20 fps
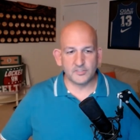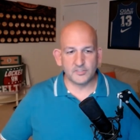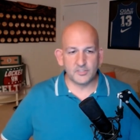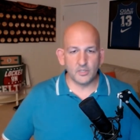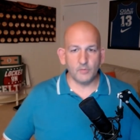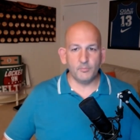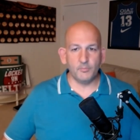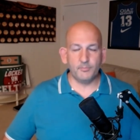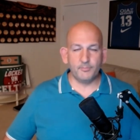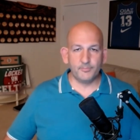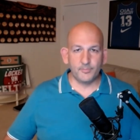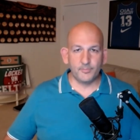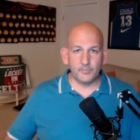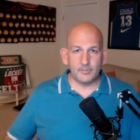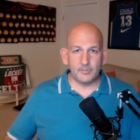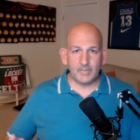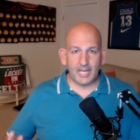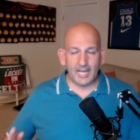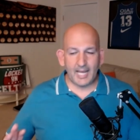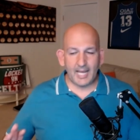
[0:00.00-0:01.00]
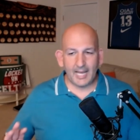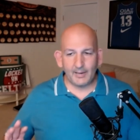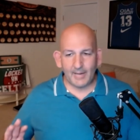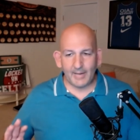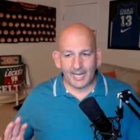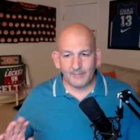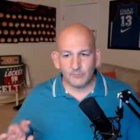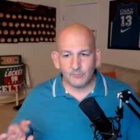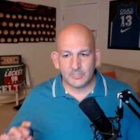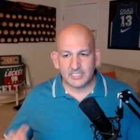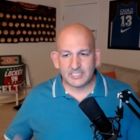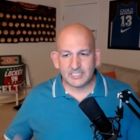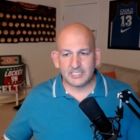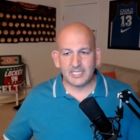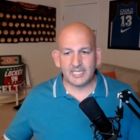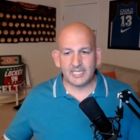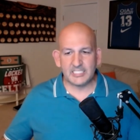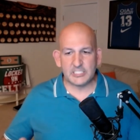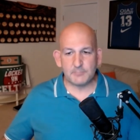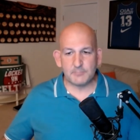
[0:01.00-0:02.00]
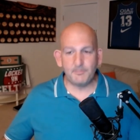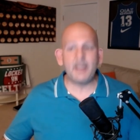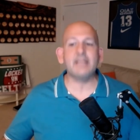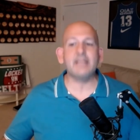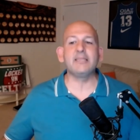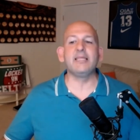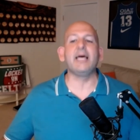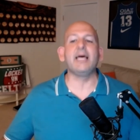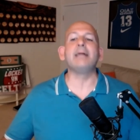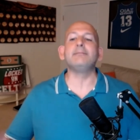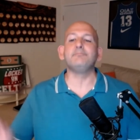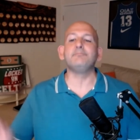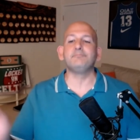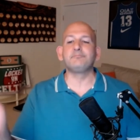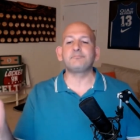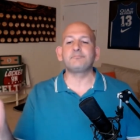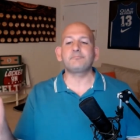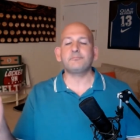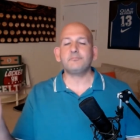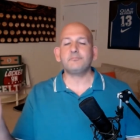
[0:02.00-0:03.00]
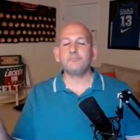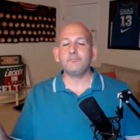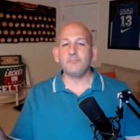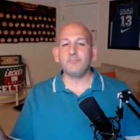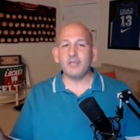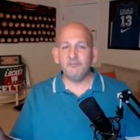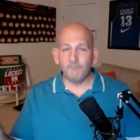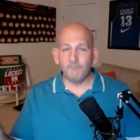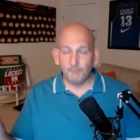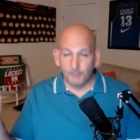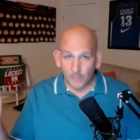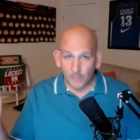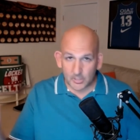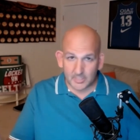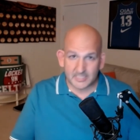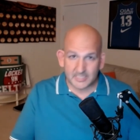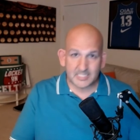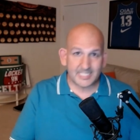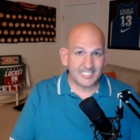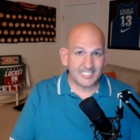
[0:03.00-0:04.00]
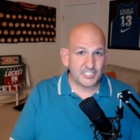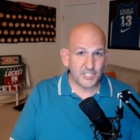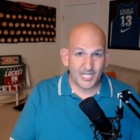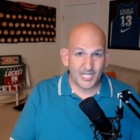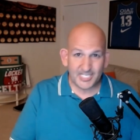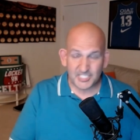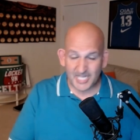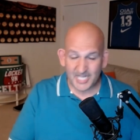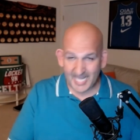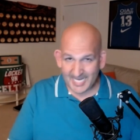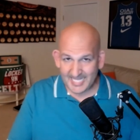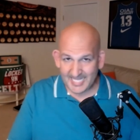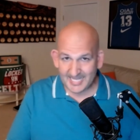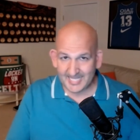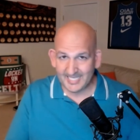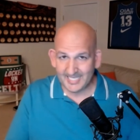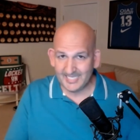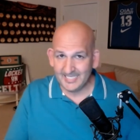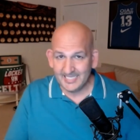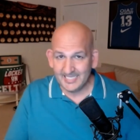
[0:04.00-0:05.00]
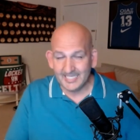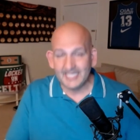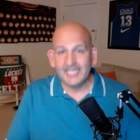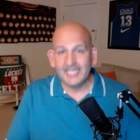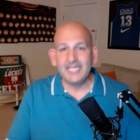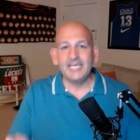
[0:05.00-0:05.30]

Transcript: So I, I would expect that if Brooklyn's going to change anything,